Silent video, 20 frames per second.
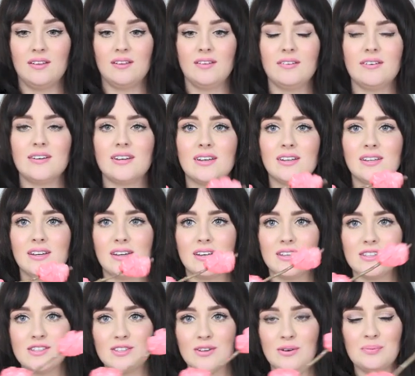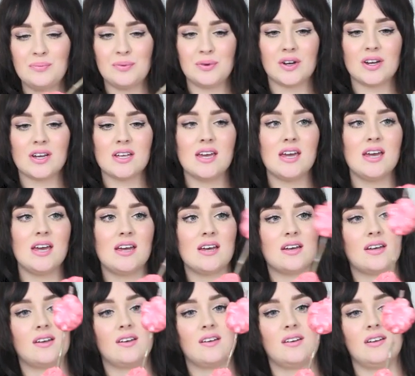Look at it, so pretty.
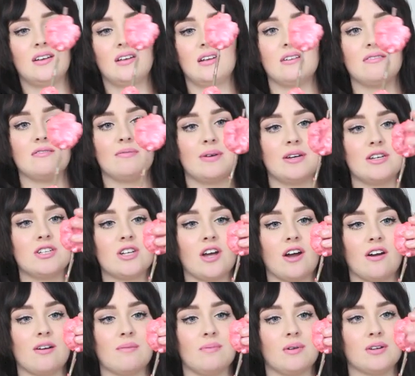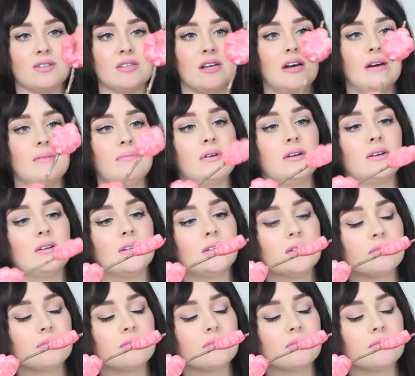Love a bit of cherry blossom.